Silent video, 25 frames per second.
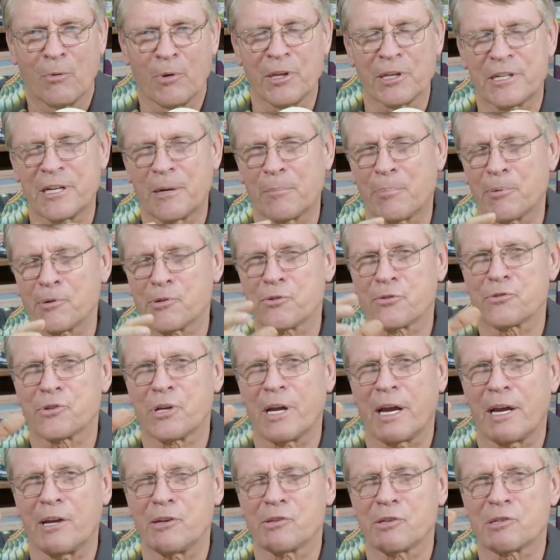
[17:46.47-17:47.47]
When the temperature
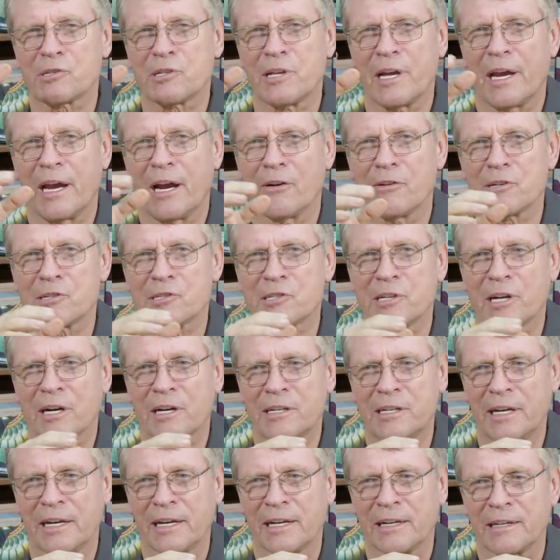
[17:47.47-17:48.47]
changes, the air is
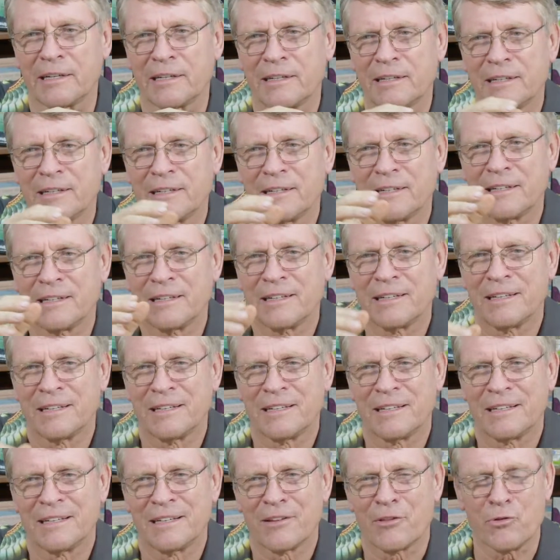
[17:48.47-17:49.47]
sucked in
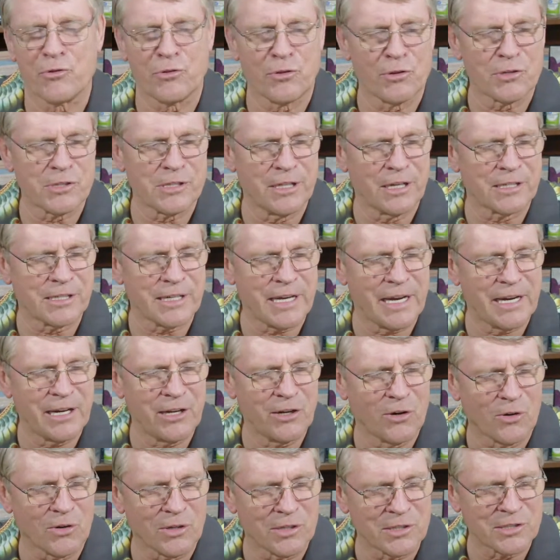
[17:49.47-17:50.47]
through those little tiny
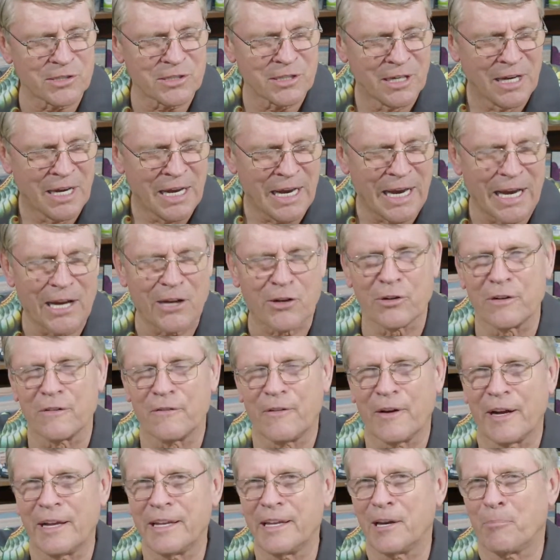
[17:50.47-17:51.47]
holes. I couldn't
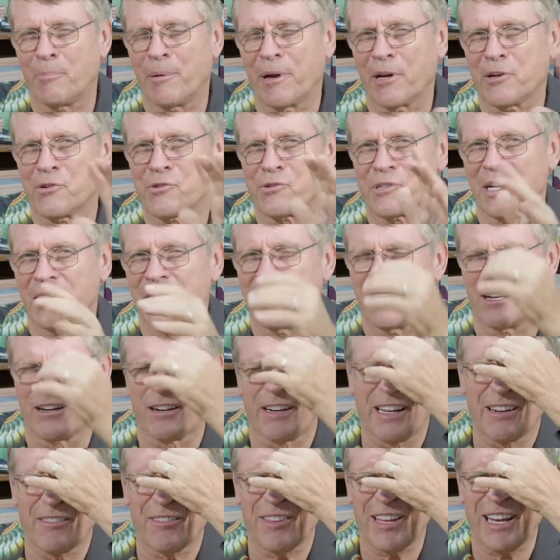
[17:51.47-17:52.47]
find any pictures on the
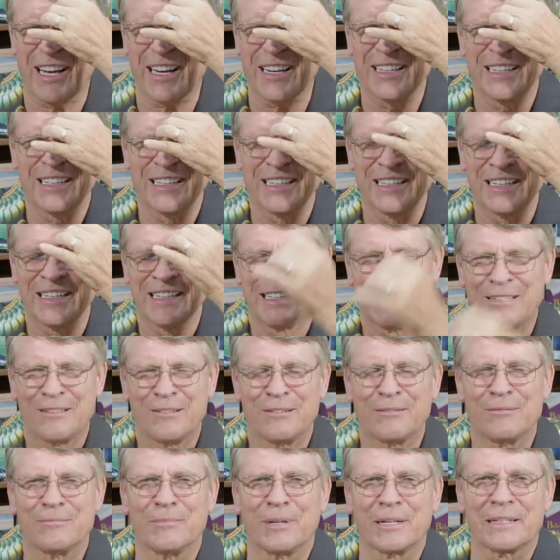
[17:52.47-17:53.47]
internet of that,
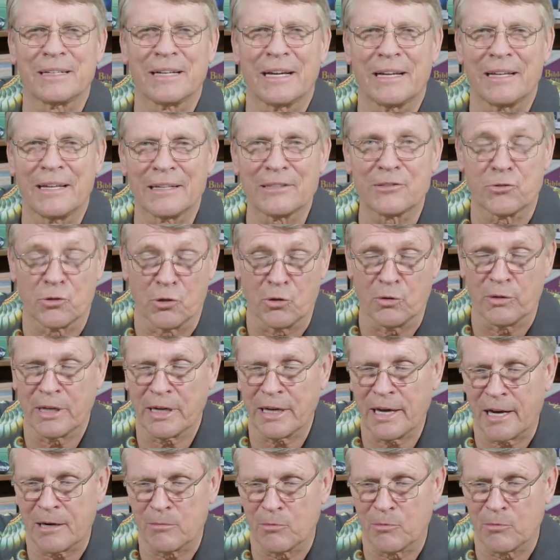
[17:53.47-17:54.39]
but it's true, they